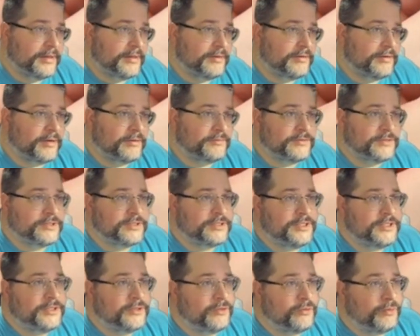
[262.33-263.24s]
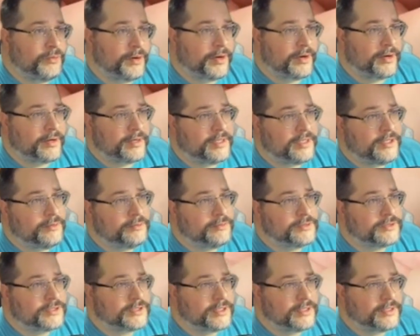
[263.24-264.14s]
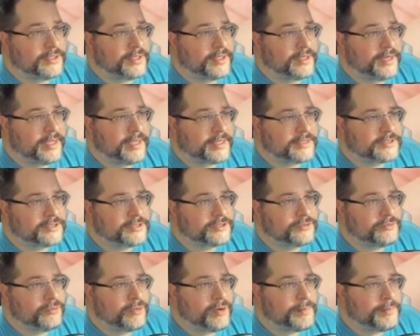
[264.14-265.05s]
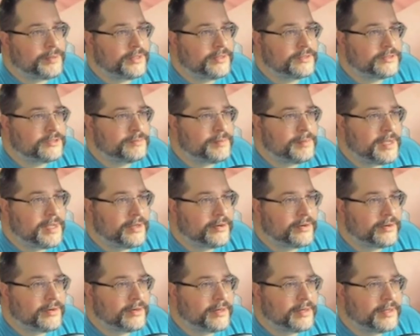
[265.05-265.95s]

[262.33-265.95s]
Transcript: of Steel, where he was an ex-weapons maker,